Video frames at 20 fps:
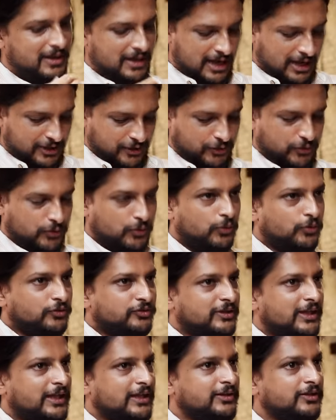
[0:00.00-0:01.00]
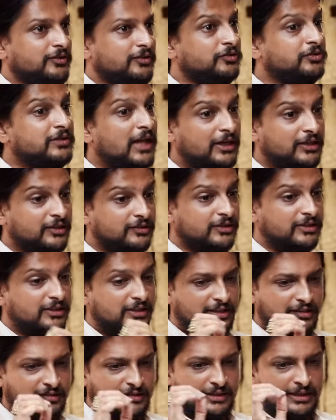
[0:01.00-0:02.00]
And it goes like this. That is the
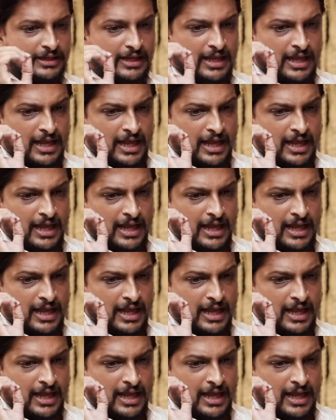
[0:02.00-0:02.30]
reason